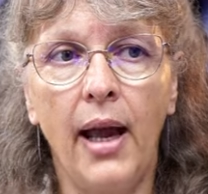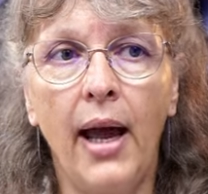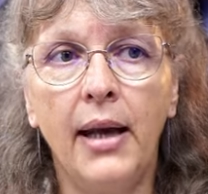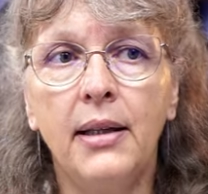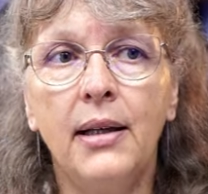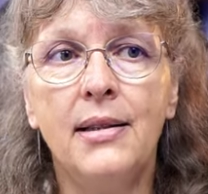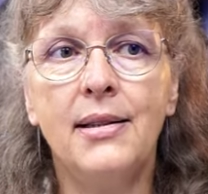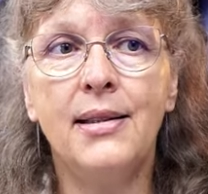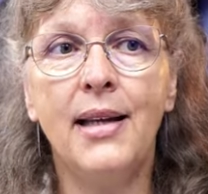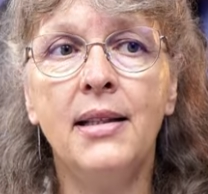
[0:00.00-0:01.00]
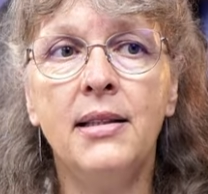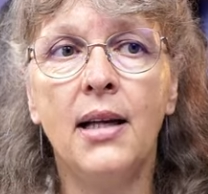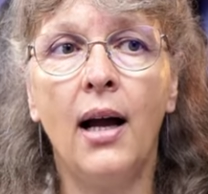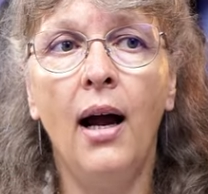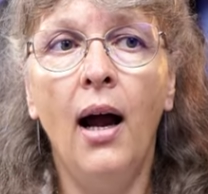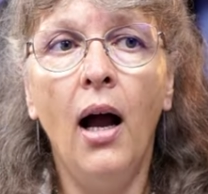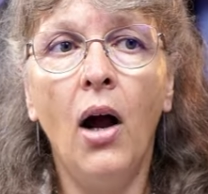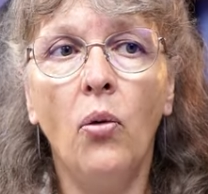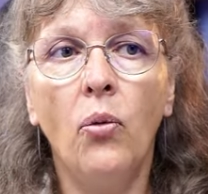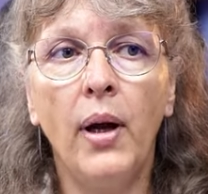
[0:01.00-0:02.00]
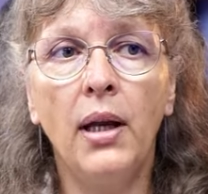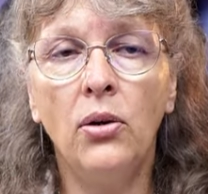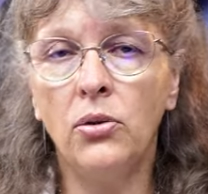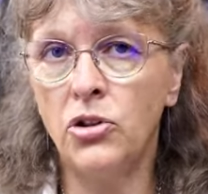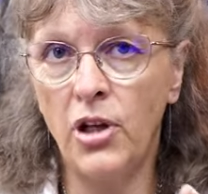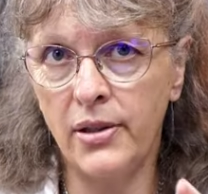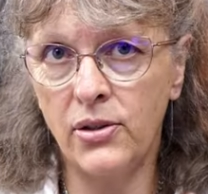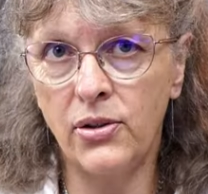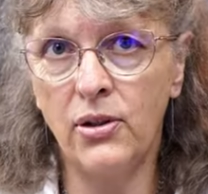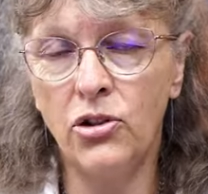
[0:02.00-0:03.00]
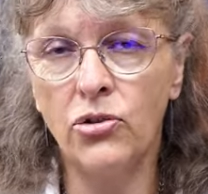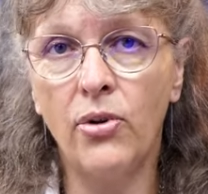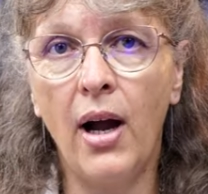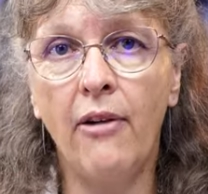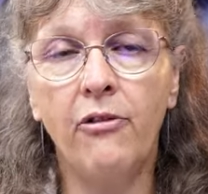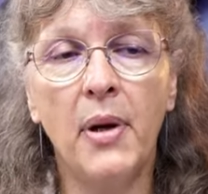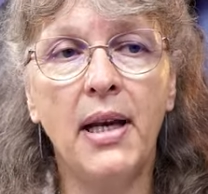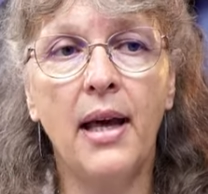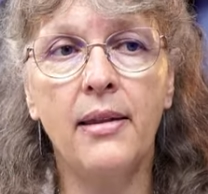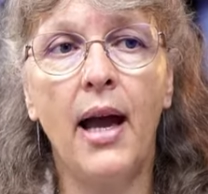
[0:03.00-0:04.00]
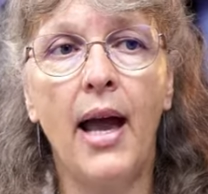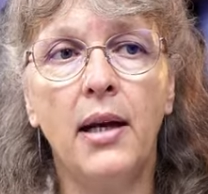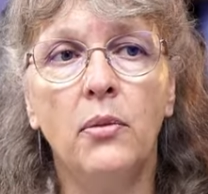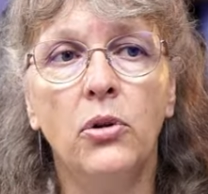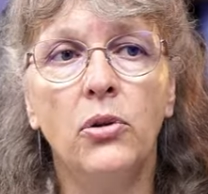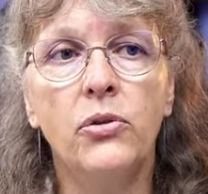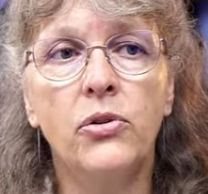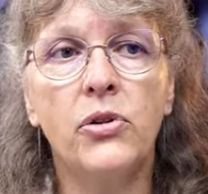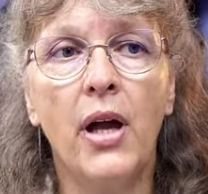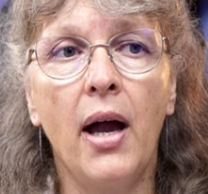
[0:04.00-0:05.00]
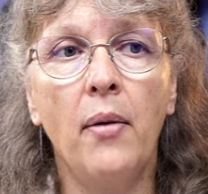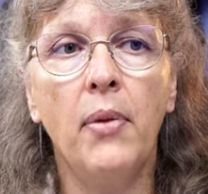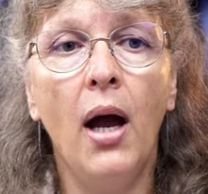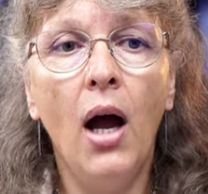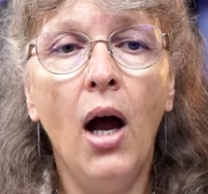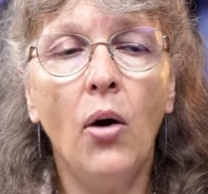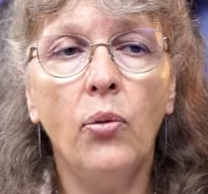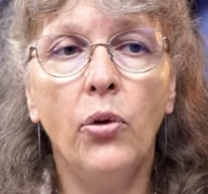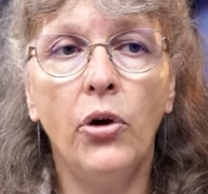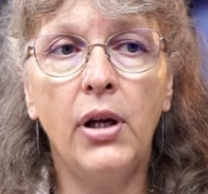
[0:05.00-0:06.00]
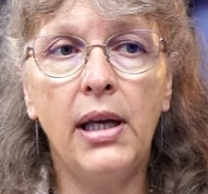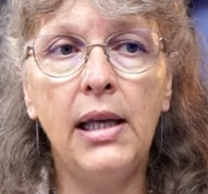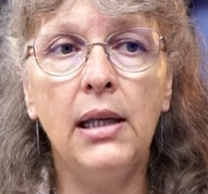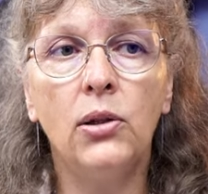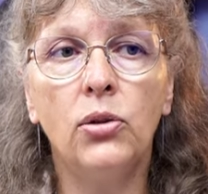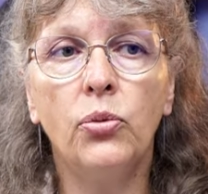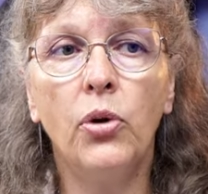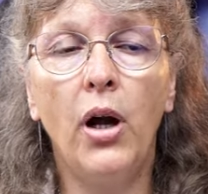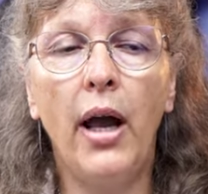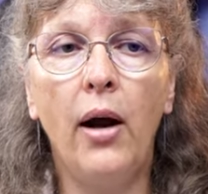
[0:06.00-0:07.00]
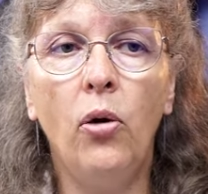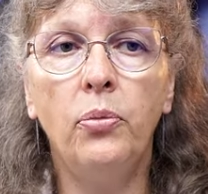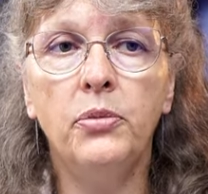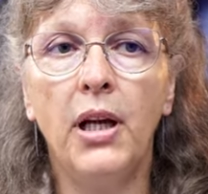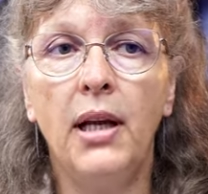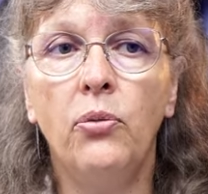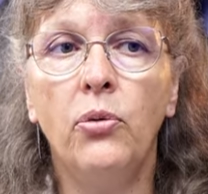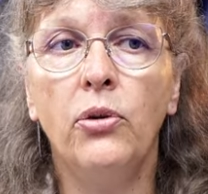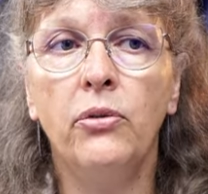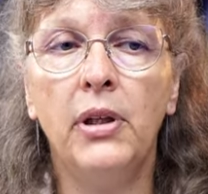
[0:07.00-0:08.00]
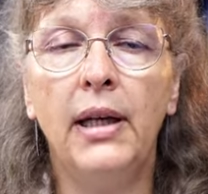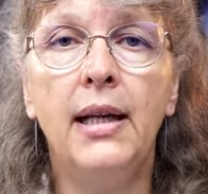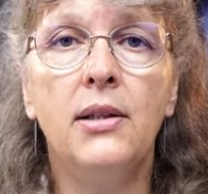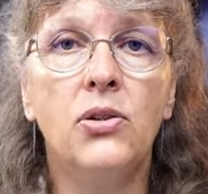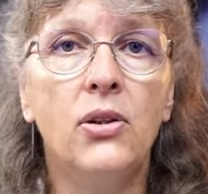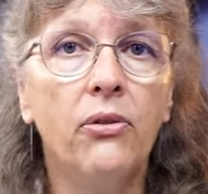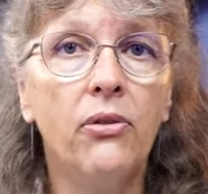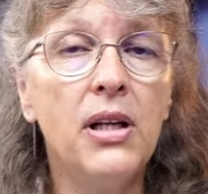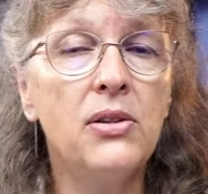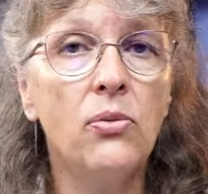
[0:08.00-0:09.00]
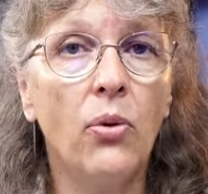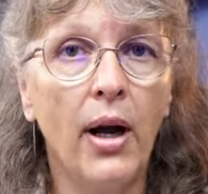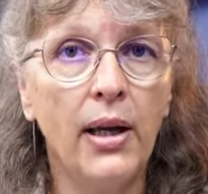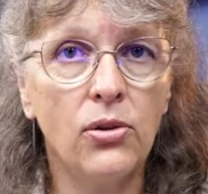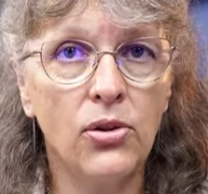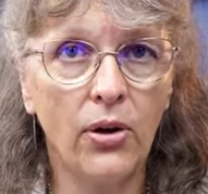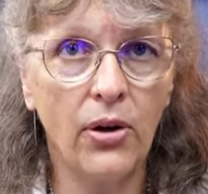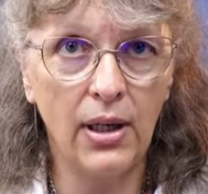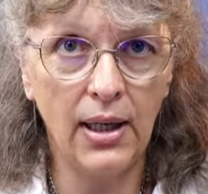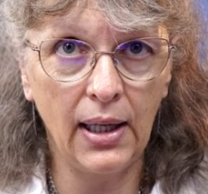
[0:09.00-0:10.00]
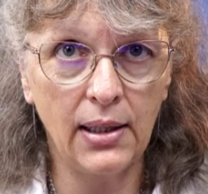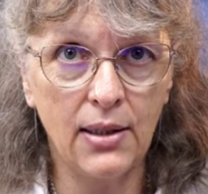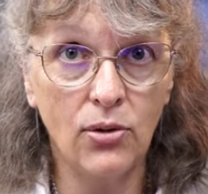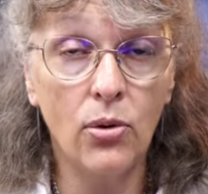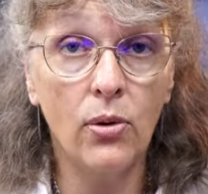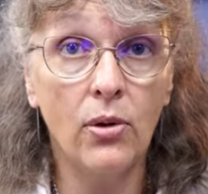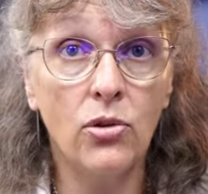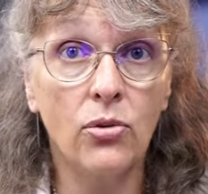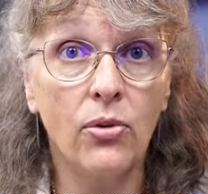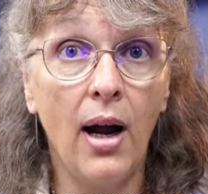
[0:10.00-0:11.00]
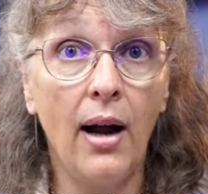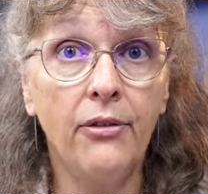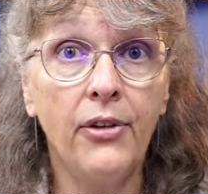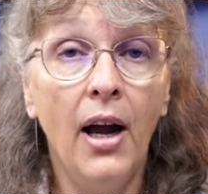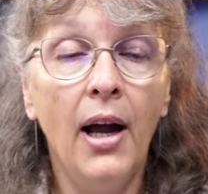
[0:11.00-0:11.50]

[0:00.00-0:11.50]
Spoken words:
had a center where not just the giraffe but other animals were healed, were helped, and were released. The reason why you're so connected to the giraffe